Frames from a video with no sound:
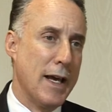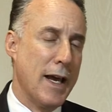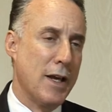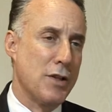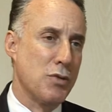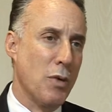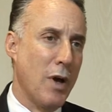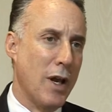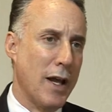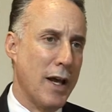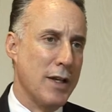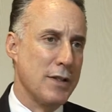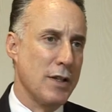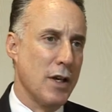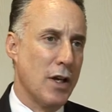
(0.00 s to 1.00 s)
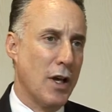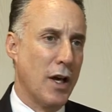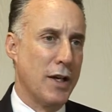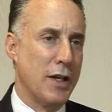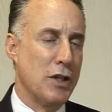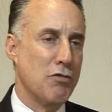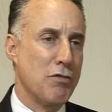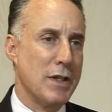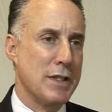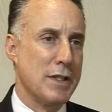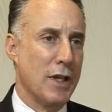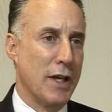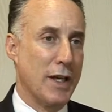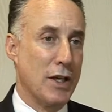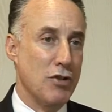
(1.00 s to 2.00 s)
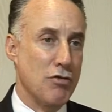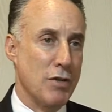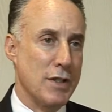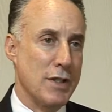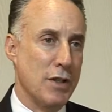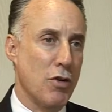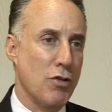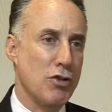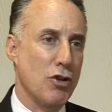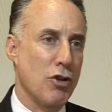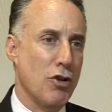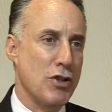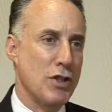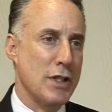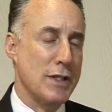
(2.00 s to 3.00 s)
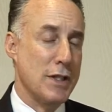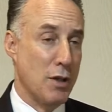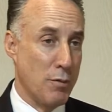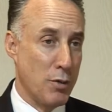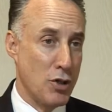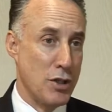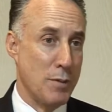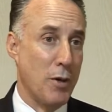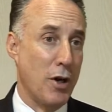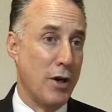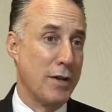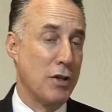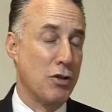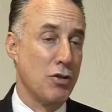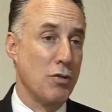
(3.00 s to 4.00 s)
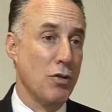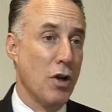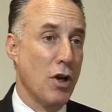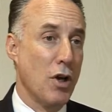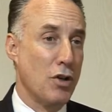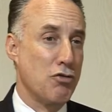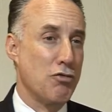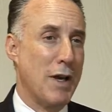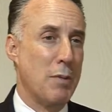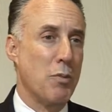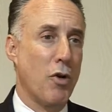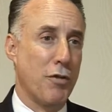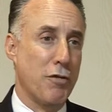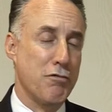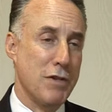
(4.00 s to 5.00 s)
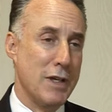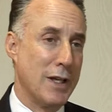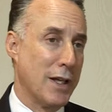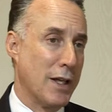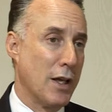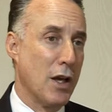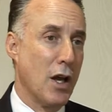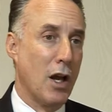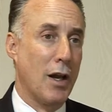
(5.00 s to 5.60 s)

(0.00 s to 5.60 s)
as well as an increased interest in those currencies in emerging markets that do trade more freely,